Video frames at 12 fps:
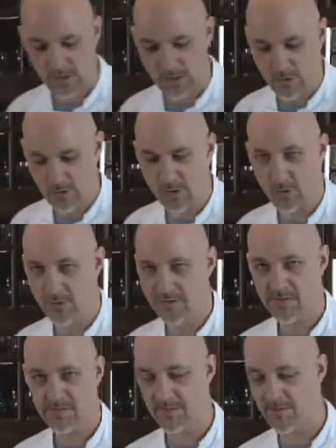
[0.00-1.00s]
you can
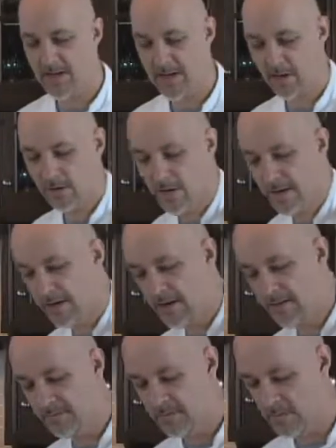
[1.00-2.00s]
always finagle it
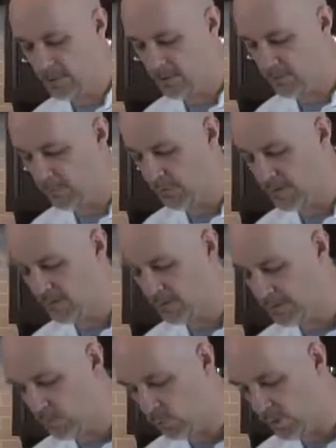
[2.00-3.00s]
and put
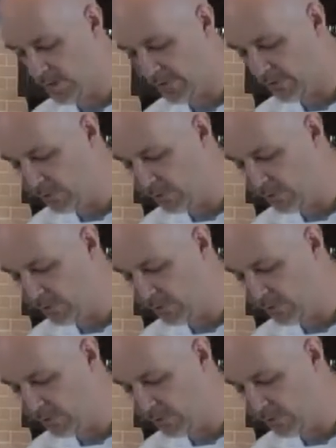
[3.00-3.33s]
in whatever